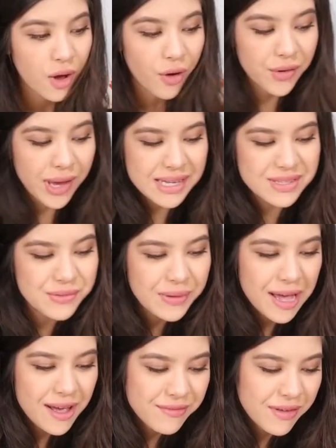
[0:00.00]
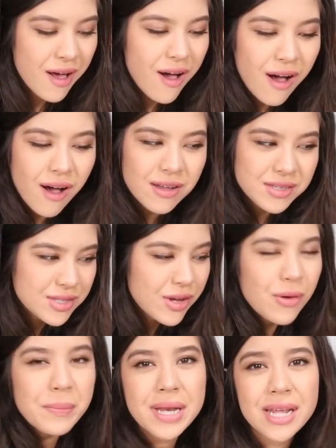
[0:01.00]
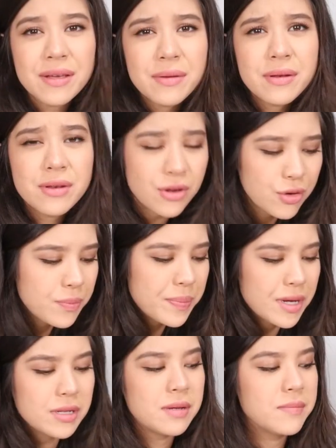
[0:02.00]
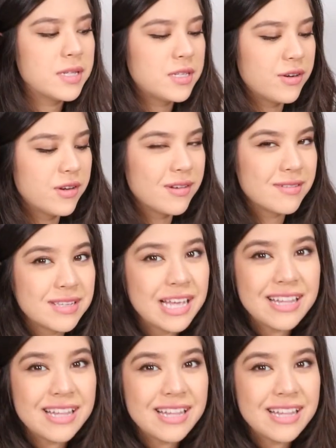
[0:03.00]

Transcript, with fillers: Okay, so we have so many new building materials.